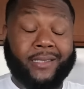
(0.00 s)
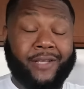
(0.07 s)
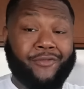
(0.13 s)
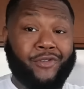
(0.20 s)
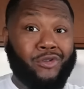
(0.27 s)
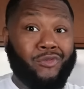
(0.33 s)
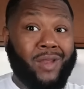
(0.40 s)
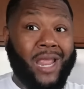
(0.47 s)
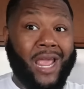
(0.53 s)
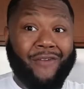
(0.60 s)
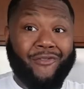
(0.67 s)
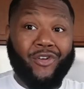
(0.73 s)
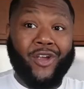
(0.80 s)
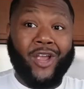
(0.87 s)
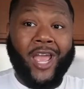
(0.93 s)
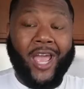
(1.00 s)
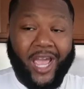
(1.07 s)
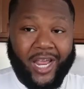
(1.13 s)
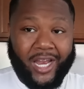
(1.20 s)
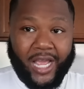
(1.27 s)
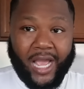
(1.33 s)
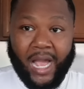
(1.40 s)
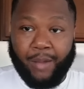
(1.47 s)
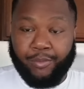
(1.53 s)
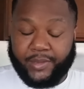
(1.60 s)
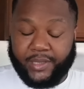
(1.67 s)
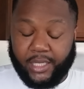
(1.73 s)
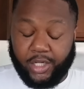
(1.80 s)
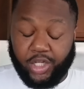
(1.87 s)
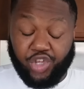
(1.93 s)
If you never had it, I'm
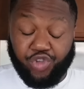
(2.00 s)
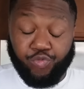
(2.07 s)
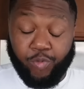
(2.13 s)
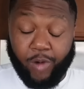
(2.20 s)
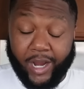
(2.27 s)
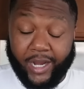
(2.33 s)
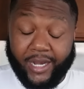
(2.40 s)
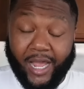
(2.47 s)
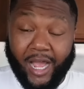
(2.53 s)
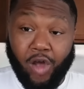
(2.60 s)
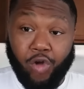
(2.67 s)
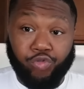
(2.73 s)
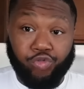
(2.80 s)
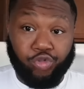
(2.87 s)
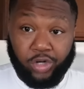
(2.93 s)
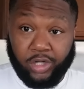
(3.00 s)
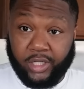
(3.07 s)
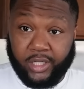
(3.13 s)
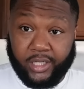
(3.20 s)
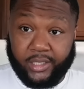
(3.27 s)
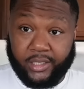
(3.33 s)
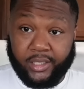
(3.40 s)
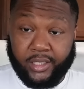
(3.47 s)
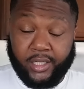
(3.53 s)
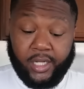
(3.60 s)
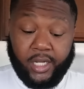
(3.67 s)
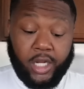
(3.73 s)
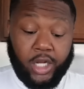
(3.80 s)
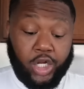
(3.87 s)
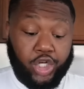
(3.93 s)
telling you right now, run.
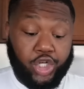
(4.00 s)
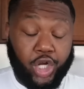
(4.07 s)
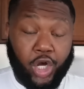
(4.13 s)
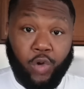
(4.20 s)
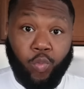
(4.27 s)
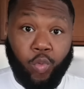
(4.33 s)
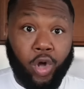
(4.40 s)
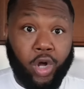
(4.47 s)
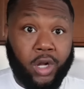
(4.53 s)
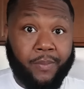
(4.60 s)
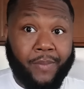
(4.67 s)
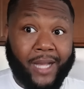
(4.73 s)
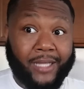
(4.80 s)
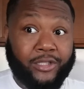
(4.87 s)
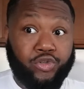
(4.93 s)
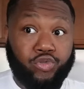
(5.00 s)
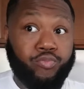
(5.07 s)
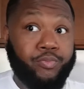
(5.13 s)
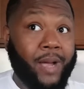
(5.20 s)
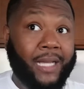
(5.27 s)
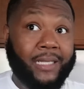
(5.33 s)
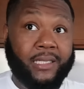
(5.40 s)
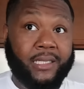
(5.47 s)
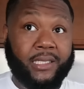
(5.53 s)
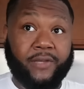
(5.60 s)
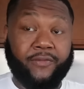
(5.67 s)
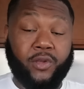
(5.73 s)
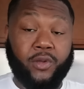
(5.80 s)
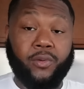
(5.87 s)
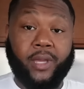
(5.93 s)
Don't walk. Buy 2 boxes
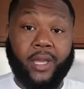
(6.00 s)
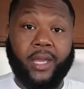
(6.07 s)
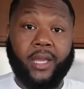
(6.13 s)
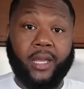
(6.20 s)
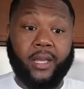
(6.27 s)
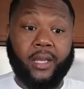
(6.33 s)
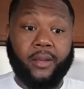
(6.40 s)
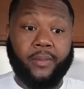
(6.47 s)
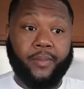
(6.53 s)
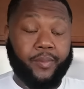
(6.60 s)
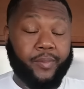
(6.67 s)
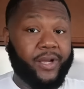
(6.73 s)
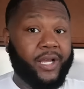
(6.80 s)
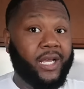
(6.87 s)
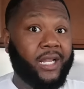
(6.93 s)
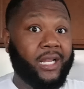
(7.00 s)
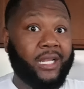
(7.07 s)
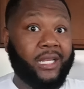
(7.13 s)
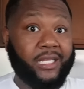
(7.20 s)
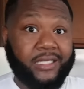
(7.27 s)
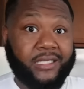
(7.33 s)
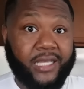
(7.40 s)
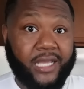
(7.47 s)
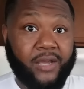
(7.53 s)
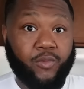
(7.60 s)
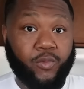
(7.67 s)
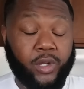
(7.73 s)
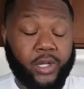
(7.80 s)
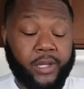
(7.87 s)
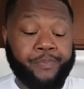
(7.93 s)
if you can. But at least get
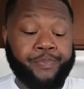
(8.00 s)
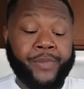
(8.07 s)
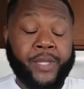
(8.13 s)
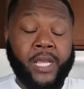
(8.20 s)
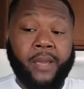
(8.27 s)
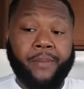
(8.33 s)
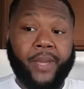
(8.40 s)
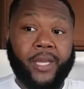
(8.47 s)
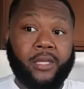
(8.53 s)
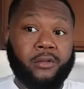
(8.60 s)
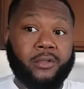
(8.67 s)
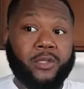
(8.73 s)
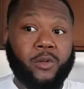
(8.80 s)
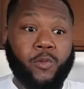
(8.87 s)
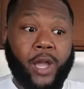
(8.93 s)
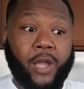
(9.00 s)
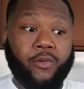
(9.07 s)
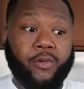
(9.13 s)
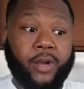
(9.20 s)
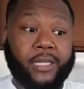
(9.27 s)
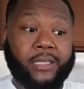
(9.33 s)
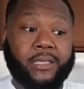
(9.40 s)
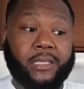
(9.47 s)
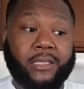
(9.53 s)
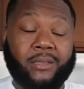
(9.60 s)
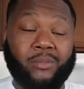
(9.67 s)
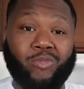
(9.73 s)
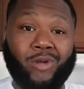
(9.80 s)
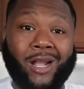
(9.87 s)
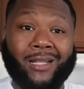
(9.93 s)
one. Make you some white rice and
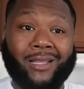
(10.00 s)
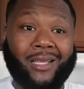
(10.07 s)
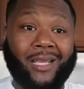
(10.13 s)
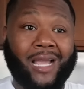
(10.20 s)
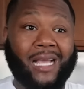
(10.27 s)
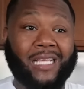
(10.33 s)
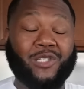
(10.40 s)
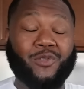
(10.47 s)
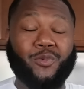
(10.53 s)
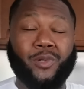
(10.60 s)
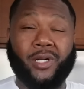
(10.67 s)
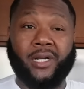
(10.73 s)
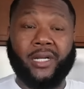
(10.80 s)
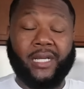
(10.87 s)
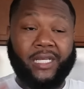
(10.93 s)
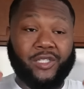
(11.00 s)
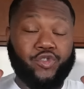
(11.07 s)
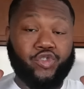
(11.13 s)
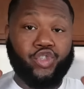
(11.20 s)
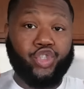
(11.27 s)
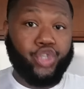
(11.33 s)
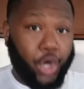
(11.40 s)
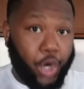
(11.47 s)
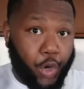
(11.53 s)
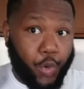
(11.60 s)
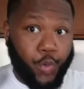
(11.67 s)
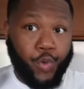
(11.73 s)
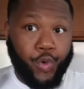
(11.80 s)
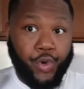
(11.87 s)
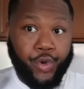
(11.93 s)
some broccoli. I swear, it's
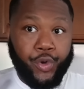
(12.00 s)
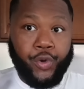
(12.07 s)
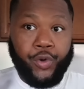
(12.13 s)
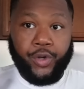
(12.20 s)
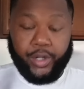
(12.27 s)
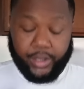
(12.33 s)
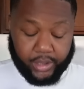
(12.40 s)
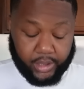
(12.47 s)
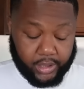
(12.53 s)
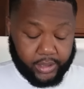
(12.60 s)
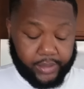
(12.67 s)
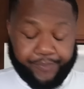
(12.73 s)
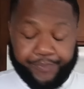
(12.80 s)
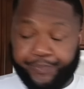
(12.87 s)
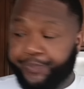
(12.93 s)
so good.